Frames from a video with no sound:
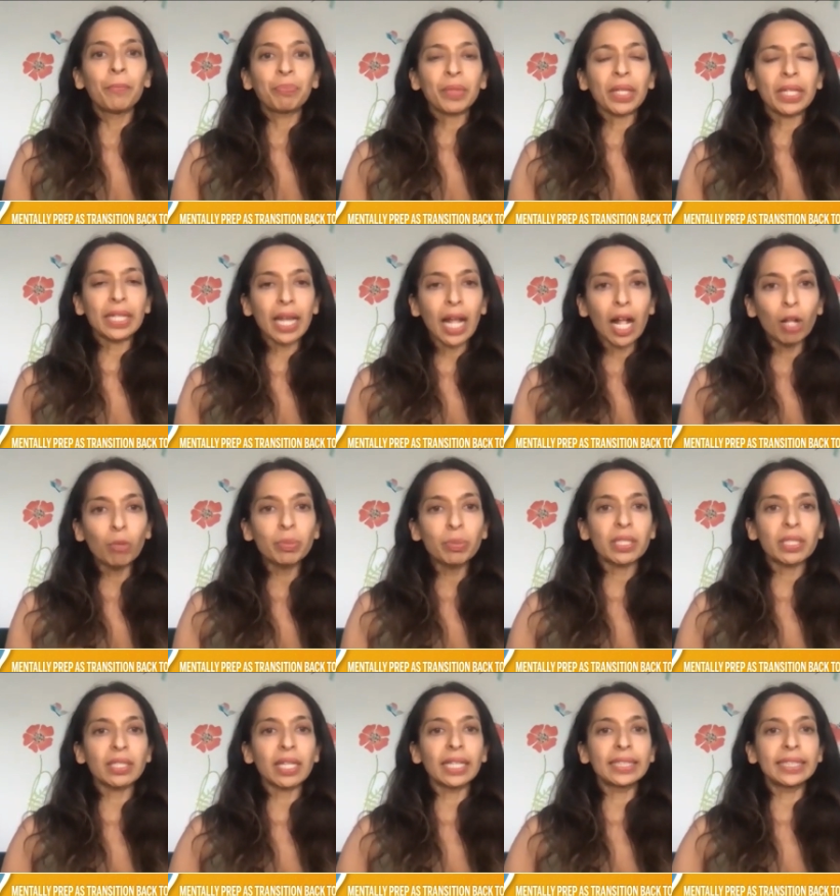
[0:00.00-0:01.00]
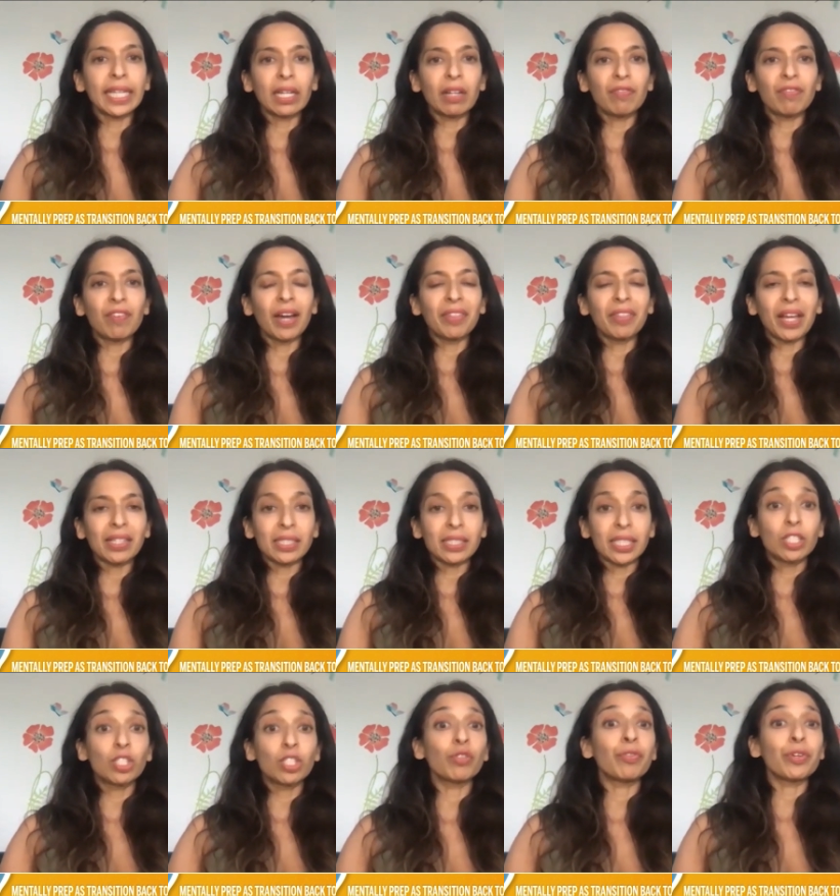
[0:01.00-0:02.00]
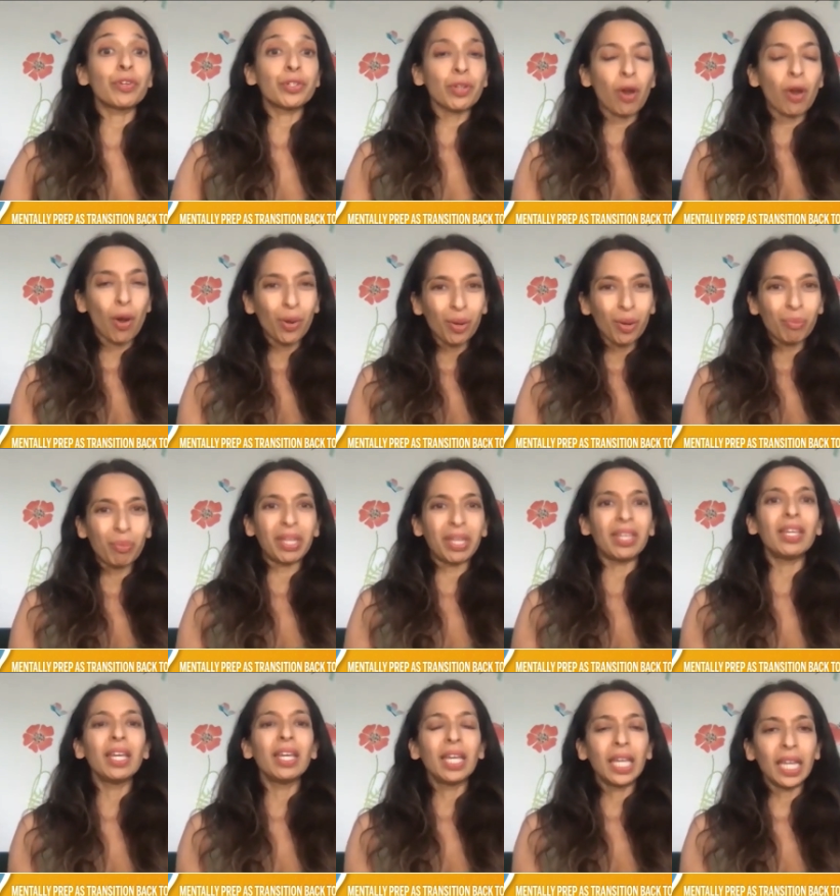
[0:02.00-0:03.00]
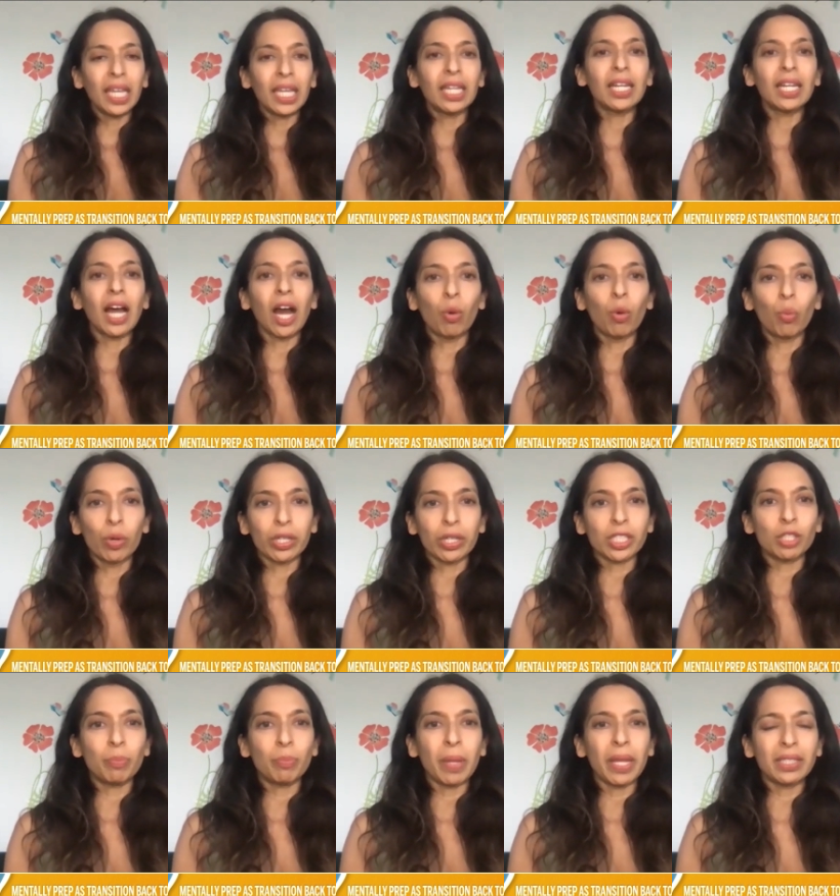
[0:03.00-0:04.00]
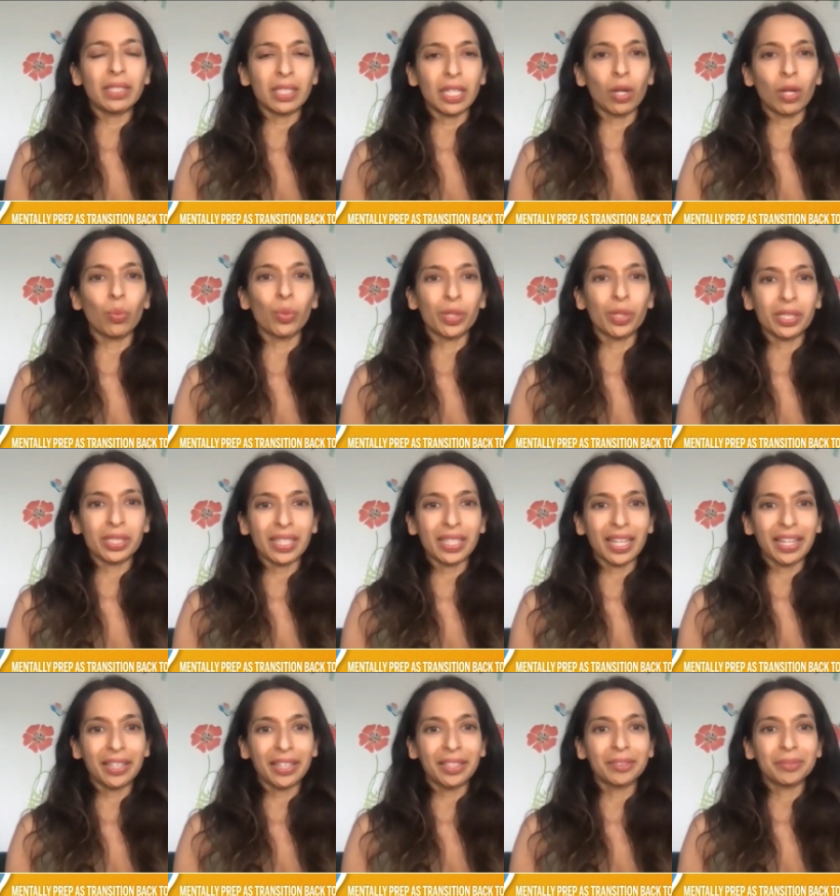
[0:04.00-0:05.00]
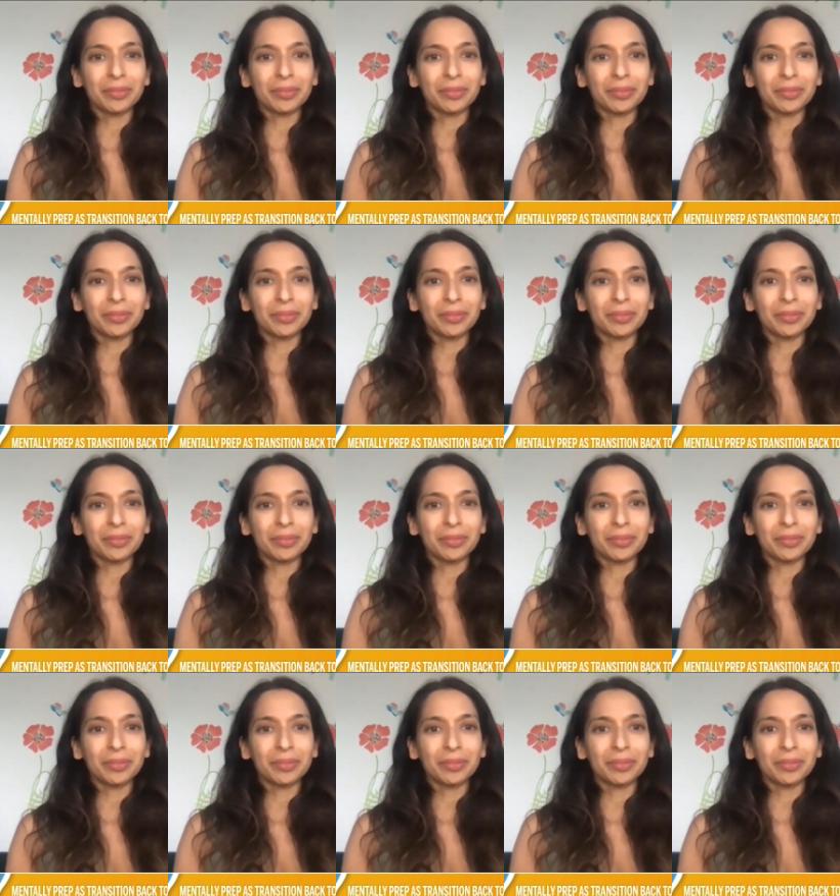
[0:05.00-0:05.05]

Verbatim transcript: but it helps us identify that sense of autonomy in our workspace and our workday